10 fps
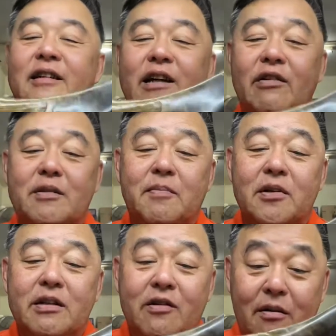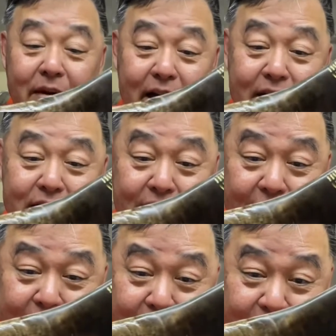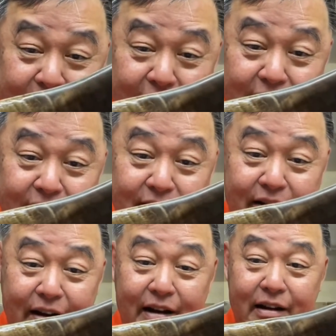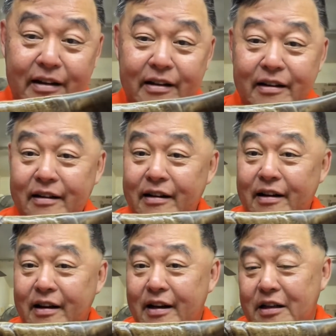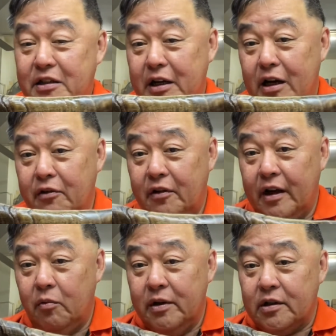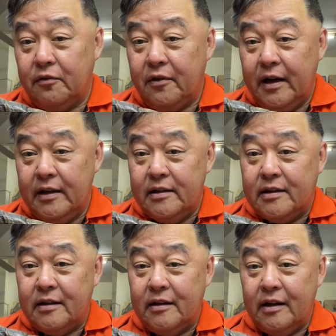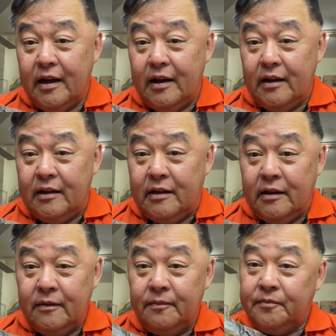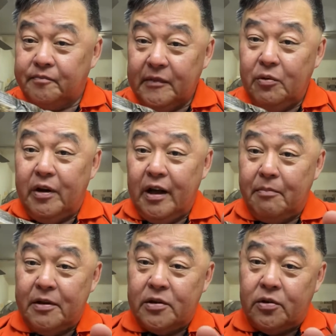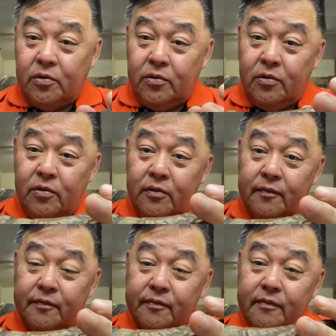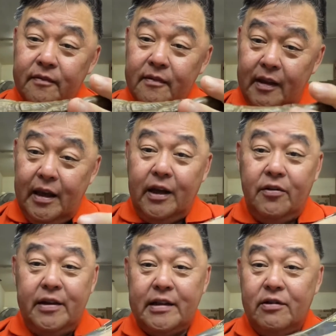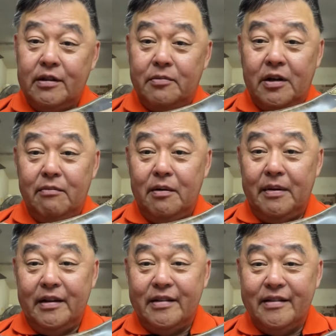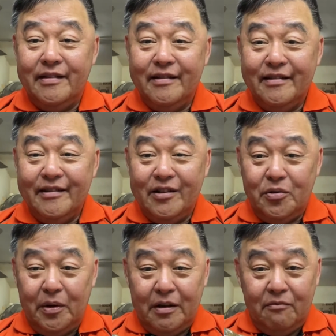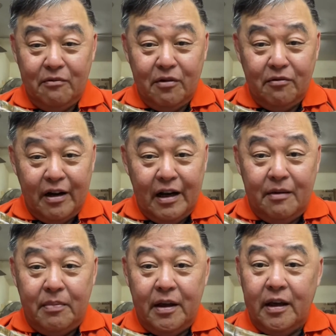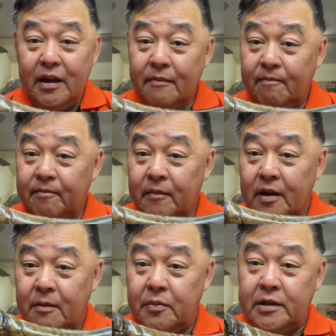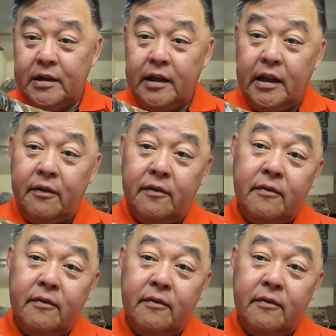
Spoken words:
give us positive comment as I said, and share your networks of friends, and it will help us to increase our subscriber base. So we will really be appreciative.